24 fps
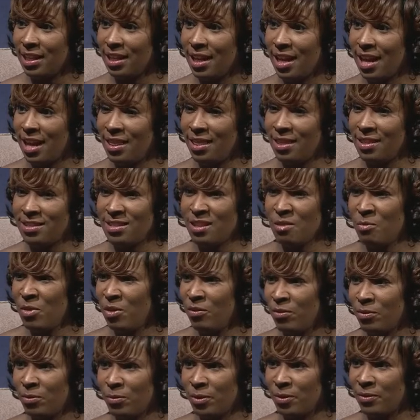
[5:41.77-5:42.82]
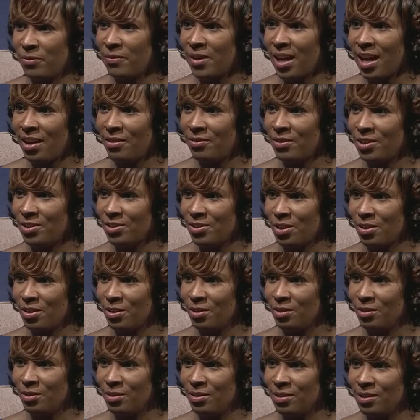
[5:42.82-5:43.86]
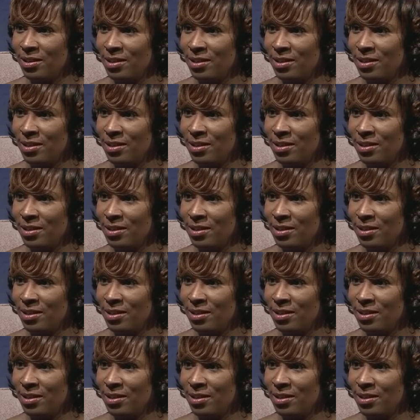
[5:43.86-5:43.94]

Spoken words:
and some of them were 5 years old.